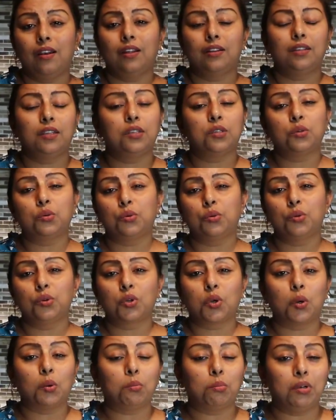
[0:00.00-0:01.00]
let it cool
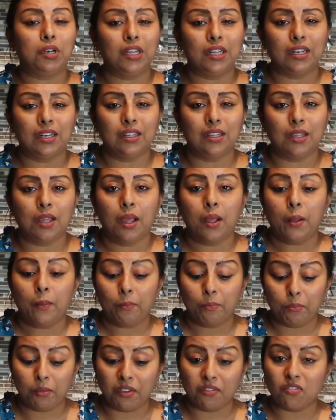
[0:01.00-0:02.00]
completely
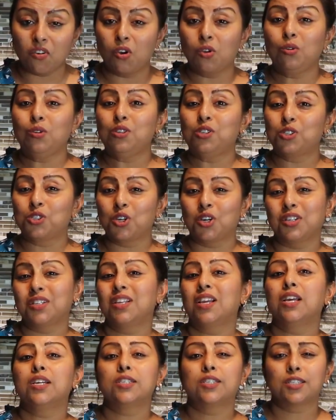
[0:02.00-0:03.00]
before you
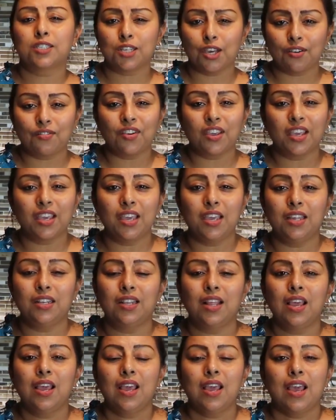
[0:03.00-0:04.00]
start serving it.